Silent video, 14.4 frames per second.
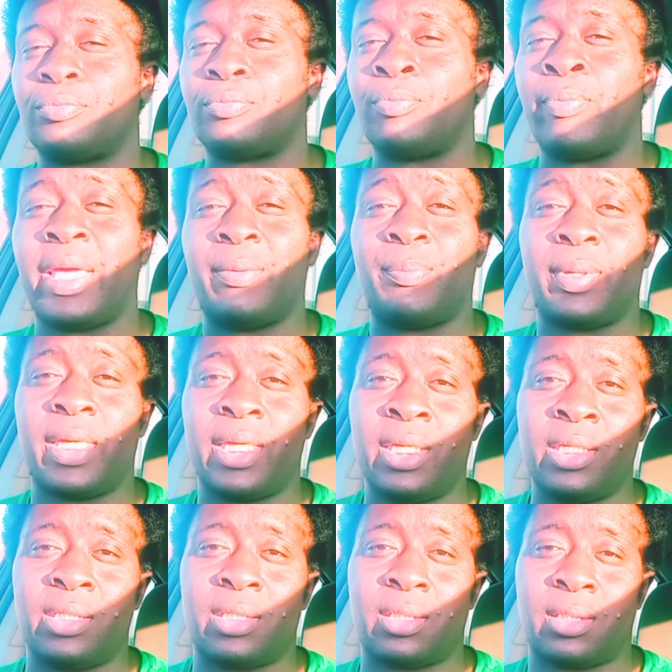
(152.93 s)
make
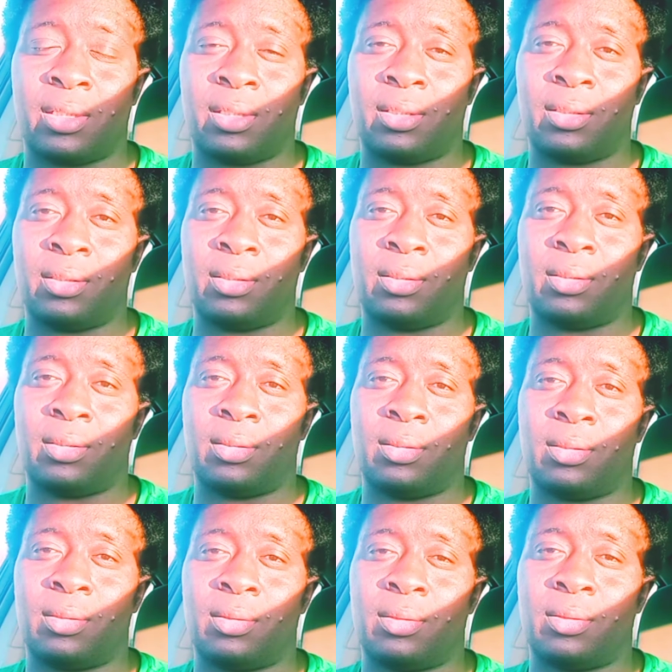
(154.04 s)
peace
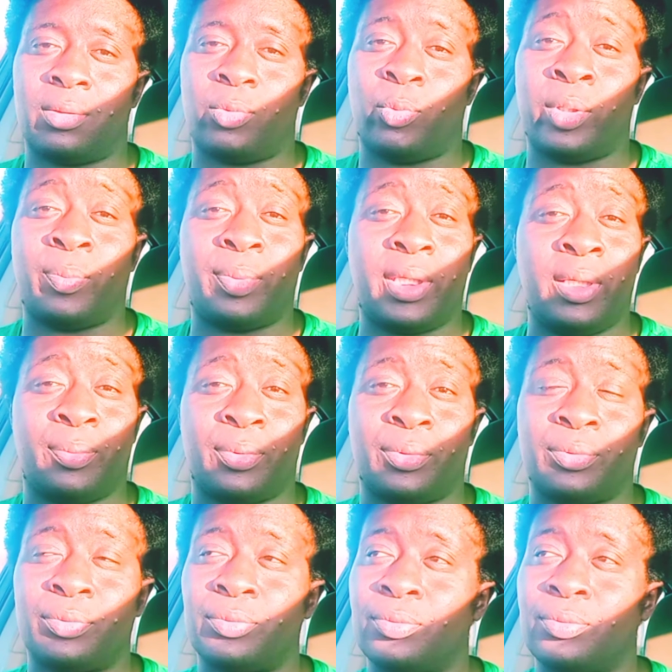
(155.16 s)
with people